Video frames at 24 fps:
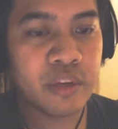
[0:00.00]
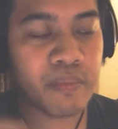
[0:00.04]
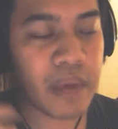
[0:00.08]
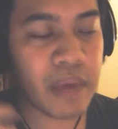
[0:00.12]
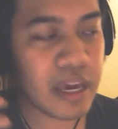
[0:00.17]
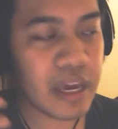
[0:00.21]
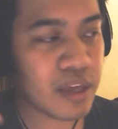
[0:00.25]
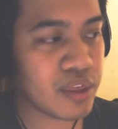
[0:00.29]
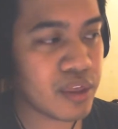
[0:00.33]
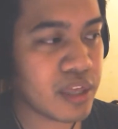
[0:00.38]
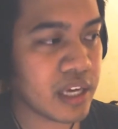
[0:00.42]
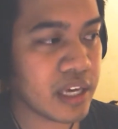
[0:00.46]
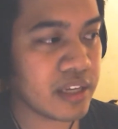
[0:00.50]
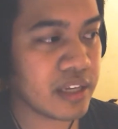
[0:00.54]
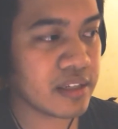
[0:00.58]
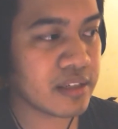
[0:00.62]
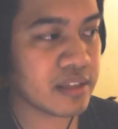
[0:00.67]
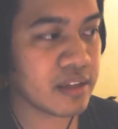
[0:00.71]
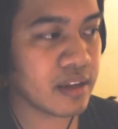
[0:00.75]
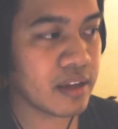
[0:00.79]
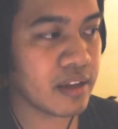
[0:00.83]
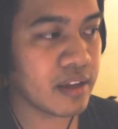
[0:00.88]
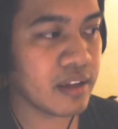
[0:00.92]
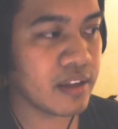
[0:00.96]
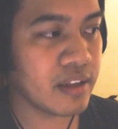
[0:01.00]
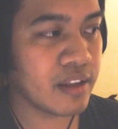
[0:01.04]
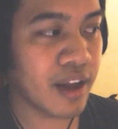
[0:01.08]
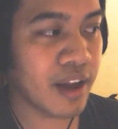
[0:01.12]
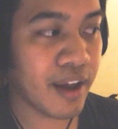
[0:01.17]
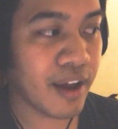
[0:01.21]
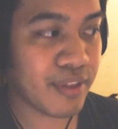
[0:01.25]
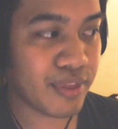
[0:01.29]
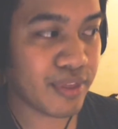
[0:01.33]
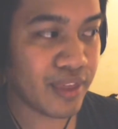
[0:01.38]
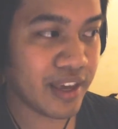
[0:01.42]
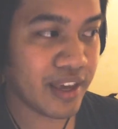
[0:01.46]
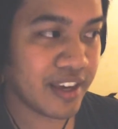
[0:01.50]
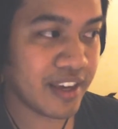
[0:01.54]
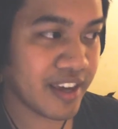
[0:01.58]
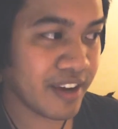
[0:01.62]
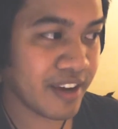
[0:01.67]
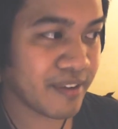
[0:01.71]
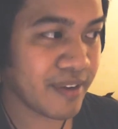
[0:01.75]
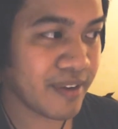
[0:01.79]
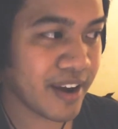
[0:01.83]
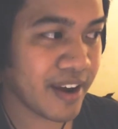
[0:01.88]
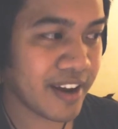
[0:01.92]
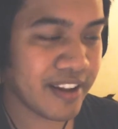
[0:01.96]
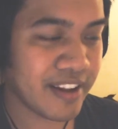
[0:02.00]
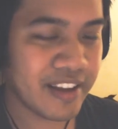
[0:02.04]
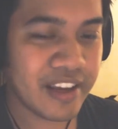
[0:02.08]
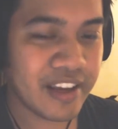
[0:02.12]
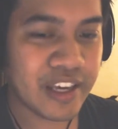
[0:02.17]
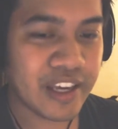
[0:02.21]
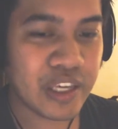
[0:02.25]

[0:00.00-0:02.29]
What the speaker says: make things not thinking, right,